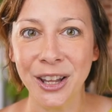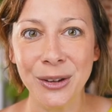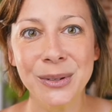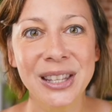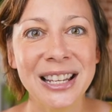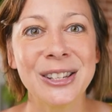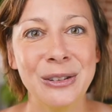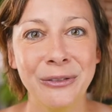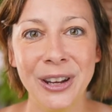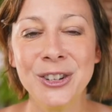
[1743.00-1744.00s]
to use these
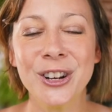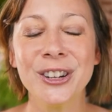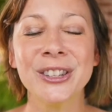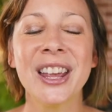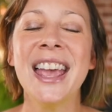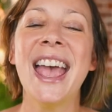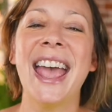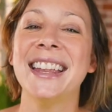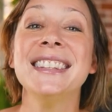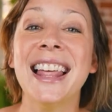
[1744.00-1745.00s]
new features,
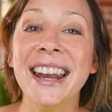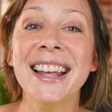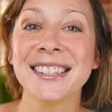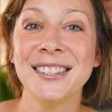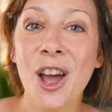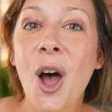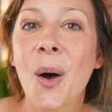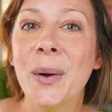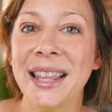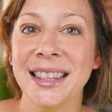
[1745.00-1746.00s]
and let us
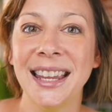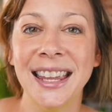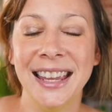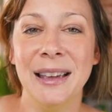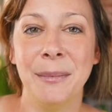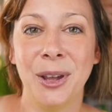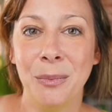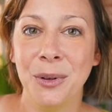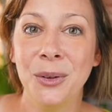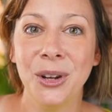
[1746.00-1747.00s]
know in the Ecamm
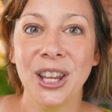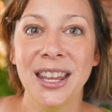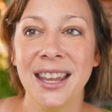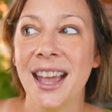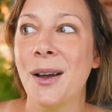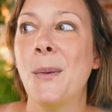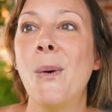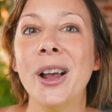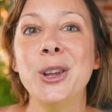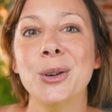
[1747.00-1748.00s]
community
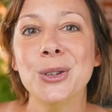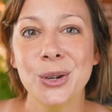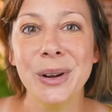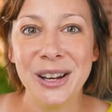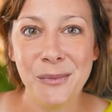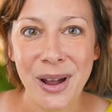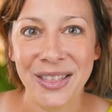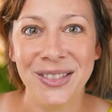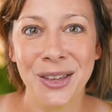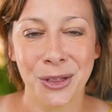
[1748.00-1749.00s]
what you're doing
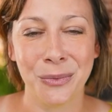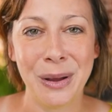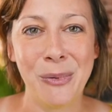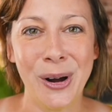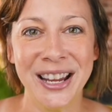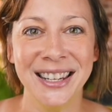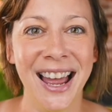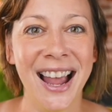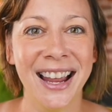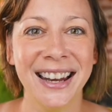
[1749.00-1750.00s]
with the 3.9
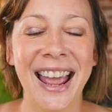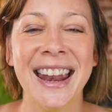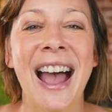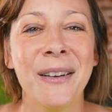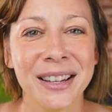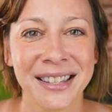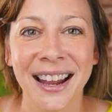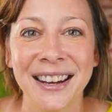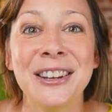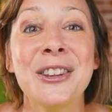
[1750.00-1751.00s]
and how
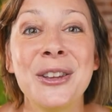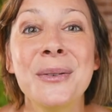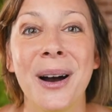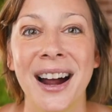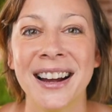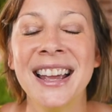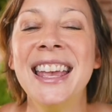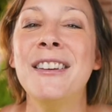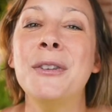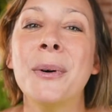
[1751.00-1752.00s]
excited you are.
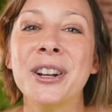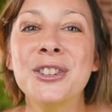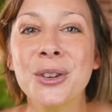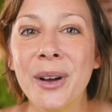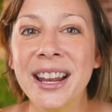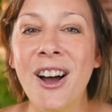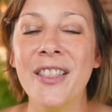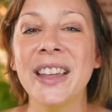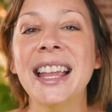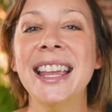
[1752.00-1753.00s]
If you want to join
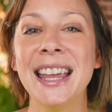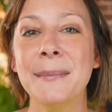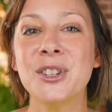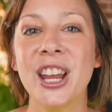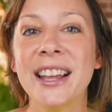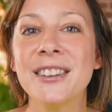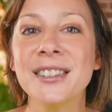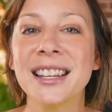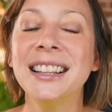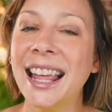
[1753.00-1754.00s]
on the Ecamm
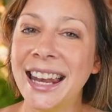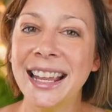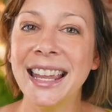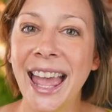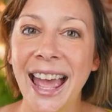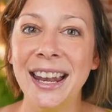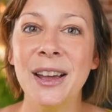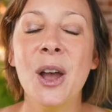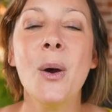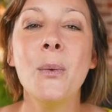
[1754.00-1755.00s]
channels, Glenn and Ken
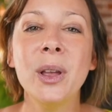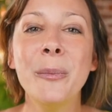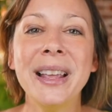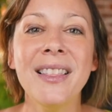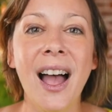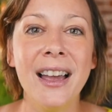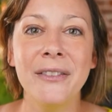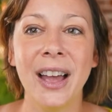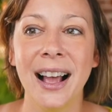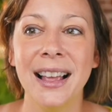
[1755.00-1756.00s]
will be
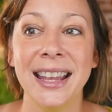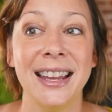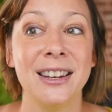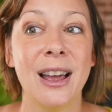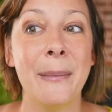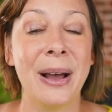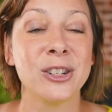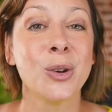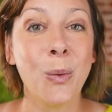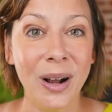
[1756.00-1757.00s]
live in
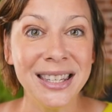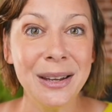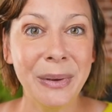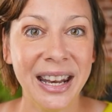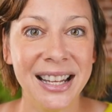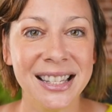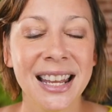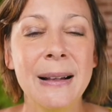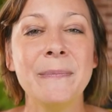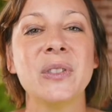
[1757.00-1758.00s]
about 20 minutes
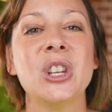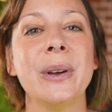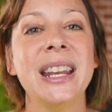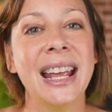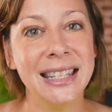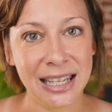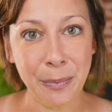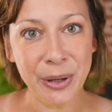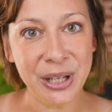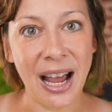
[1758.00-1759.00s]
doing a
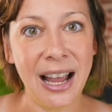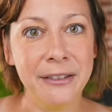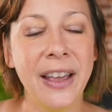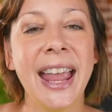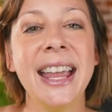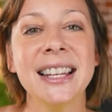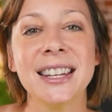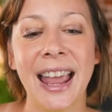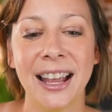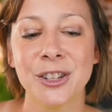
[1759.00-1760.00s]
deeper dive
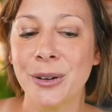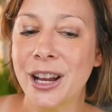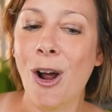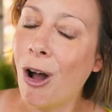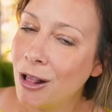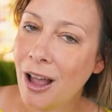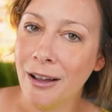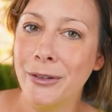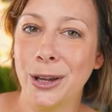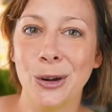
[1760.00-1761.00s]
and answering all
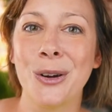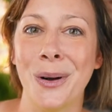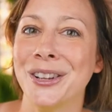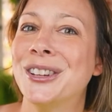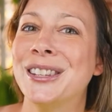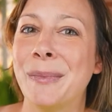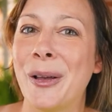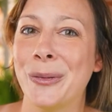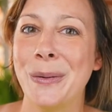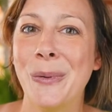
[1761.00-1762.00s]
of your questions
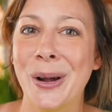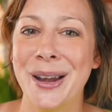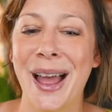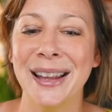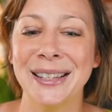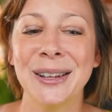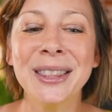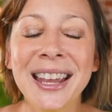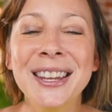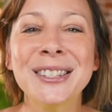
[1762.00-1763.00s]
about 3.9. So
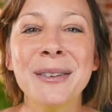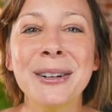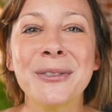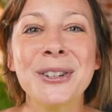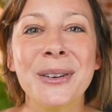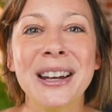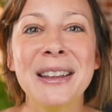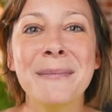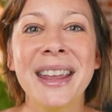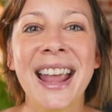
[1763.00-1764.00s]
thank you so much for
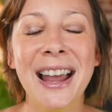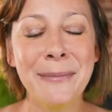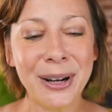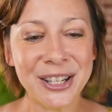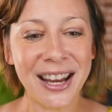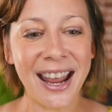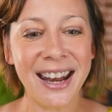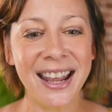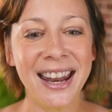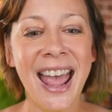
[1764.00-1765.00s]
joining me. I appreciate
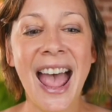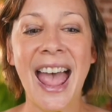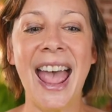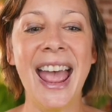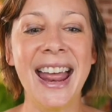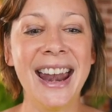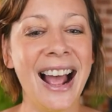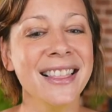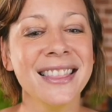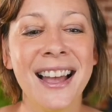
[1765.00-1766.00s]
it. And
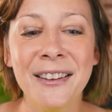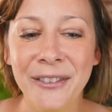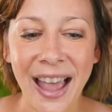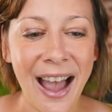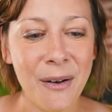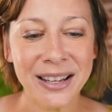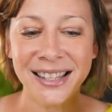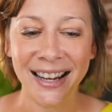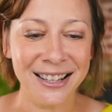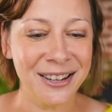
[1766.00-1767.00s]
I love how
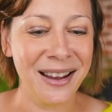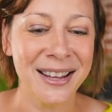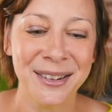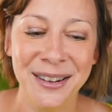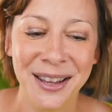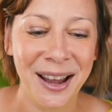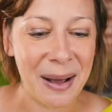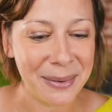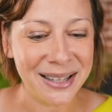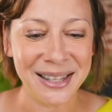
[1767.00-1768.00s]
excited you guys are in the
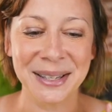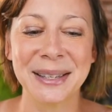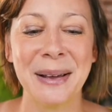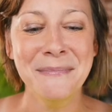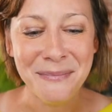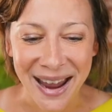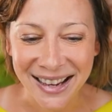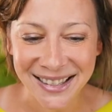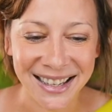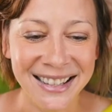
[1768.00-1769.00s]
comments. This is
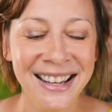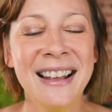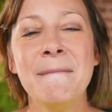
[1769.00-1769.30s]
amazing.